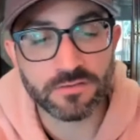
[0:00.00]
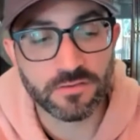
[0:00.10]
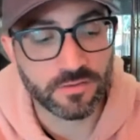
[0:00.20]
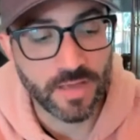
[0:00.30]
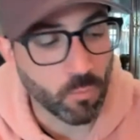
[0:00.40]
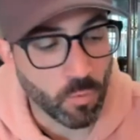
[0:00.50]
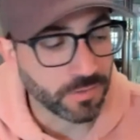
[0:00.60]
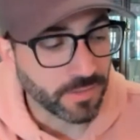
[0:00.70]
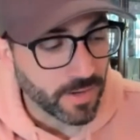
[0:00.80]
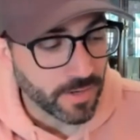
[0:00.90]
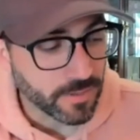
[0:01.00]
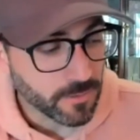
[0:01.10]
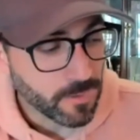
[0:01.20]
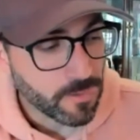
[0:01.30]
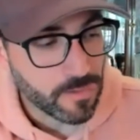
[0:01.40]
that one
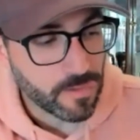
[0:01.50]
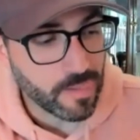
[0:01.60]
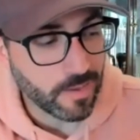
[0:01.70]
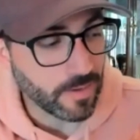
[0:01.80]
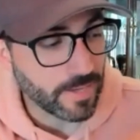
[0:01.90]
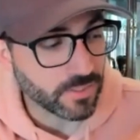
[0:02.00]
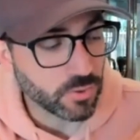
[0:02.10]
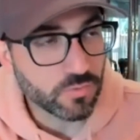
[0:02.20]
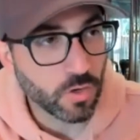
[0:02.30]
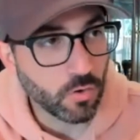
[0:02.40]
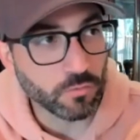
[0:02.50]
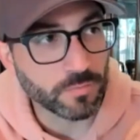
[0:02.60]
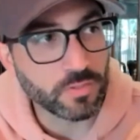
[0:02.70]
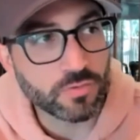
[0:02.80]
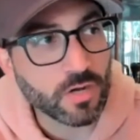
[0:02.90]
day, and you talked
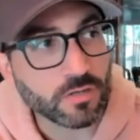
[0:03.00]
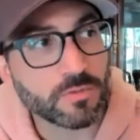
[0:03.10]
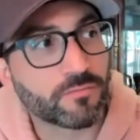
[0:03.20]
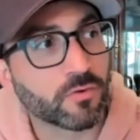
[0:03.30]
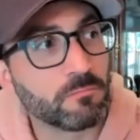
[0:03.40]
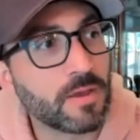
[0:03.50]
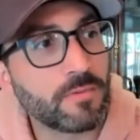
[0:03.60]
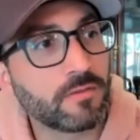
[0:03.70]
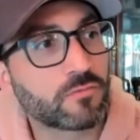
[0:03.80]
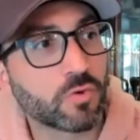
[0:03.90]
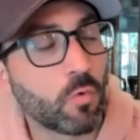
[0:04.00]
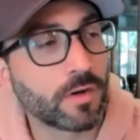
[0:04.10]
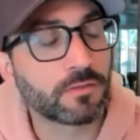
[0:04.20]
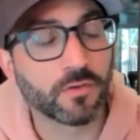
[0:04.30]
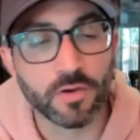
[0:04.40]
to me for maybe
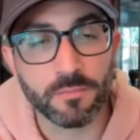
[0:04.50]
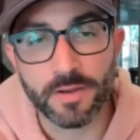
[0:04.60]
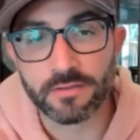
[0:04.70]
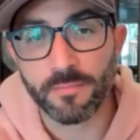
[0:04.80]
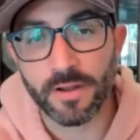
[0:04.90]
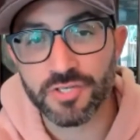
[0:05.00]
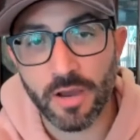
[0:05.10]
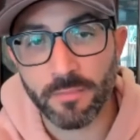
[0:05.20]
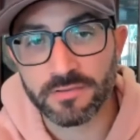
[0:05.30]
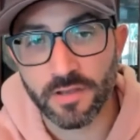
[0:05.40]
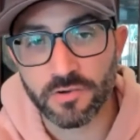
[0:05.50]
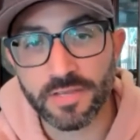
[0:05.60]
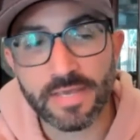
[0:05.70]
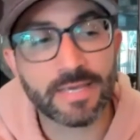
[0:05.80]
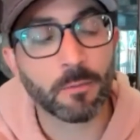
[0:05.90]
20, 30 minutes about shopping centers.
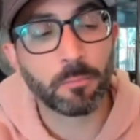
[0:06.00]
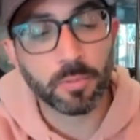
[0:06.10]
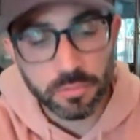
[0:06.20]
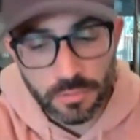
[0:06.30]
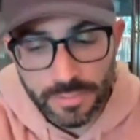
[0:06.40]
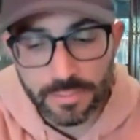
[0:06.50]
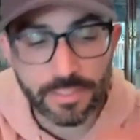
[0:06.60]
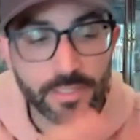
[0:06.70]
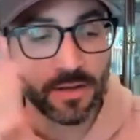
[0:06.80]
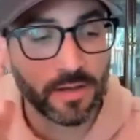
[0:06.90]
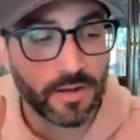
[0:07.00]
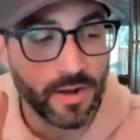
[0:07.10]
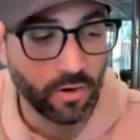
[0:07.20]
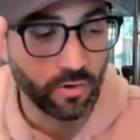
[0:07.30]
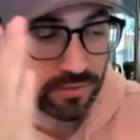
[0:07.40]
It completely
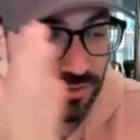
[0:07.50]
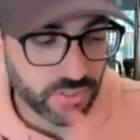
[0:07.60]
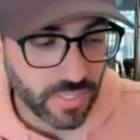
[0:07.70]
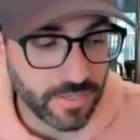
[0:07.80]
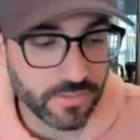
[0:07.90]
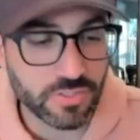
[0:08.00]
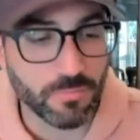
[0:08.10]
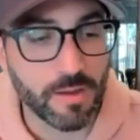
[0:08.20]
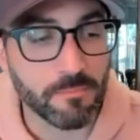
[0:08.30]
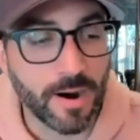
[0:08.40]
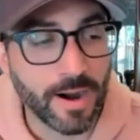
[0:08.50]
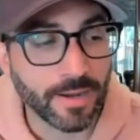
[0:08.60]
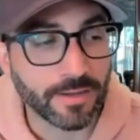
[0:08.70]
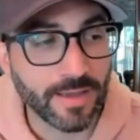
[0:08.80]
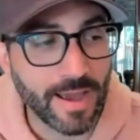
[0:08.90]
not only changed my
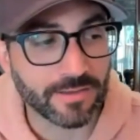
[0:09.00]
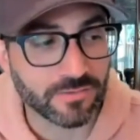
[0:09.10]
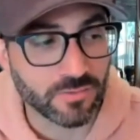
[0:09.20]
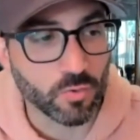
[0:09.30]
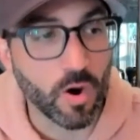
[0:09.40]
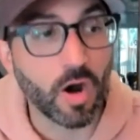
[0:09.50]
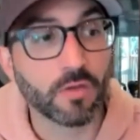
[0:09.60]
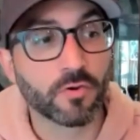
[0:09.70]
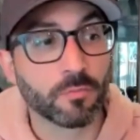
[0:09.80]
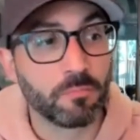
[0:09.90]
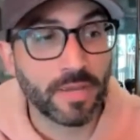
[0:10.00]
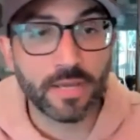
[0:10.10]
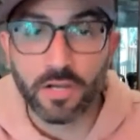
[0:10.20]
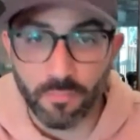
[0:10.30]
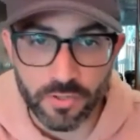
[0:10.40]
mind as to other
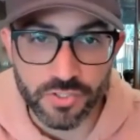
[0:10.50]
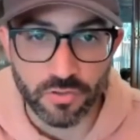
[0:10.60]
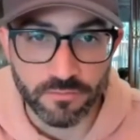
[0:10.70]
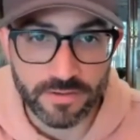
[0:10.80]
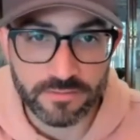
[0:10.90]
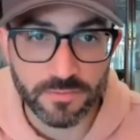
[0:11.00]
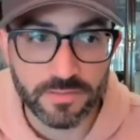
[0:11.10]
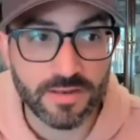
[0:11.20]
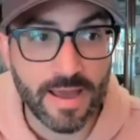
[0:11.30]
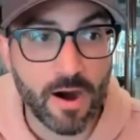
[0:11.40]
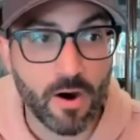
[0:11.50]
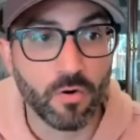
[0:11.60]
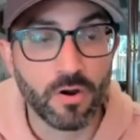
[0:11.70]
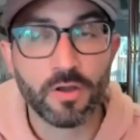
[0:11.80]
big commercial investments and how